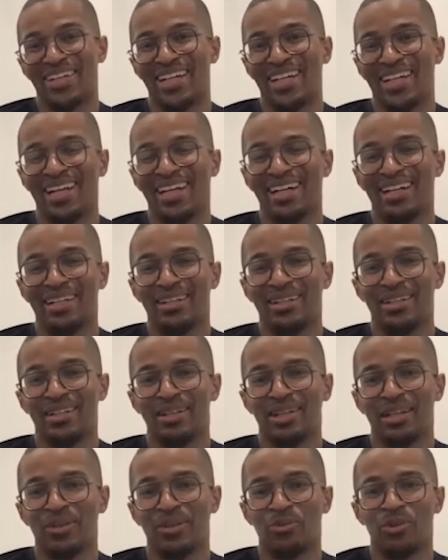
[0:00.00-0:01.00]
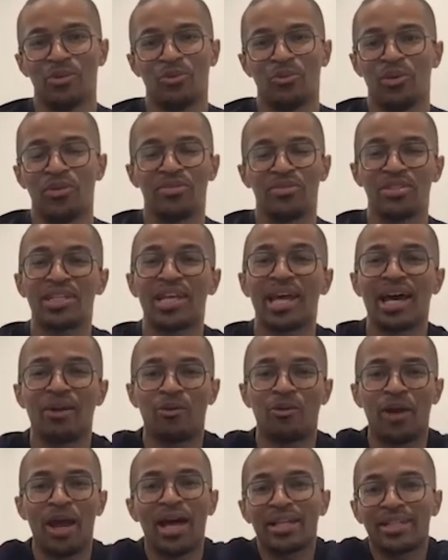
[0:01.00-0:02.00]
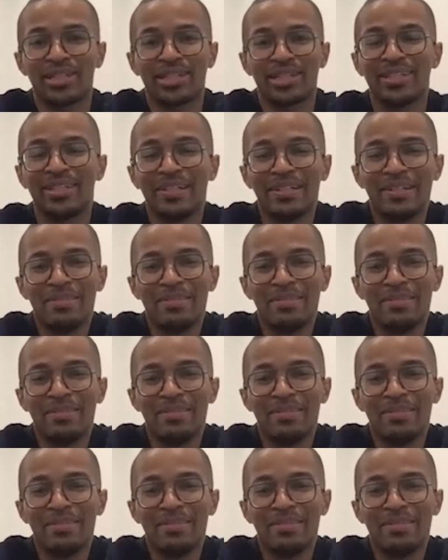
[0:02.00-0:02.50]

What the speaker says: And we've just got to rally